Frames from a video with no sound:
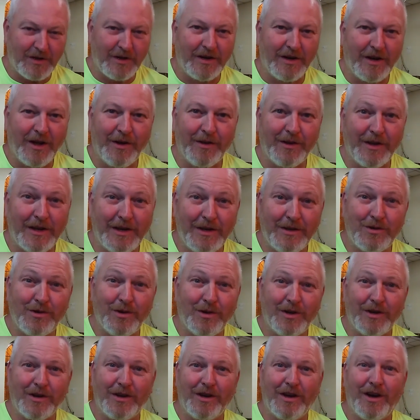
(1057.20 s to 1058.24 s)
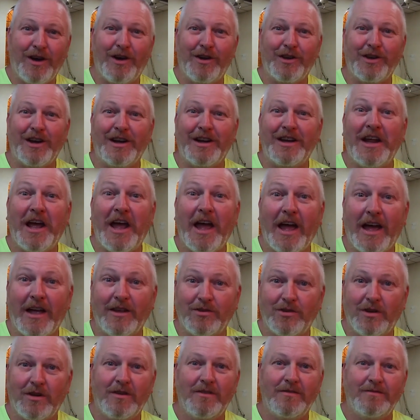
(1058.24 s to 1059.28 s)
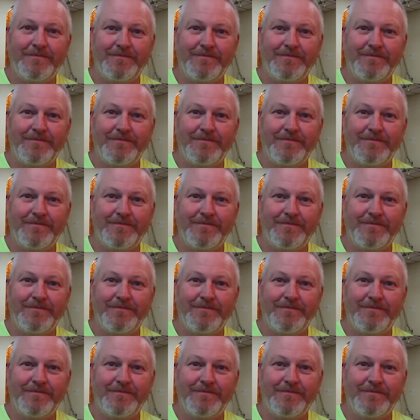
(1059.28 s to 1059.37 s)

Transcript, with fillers: you to know that He's going to call you to task.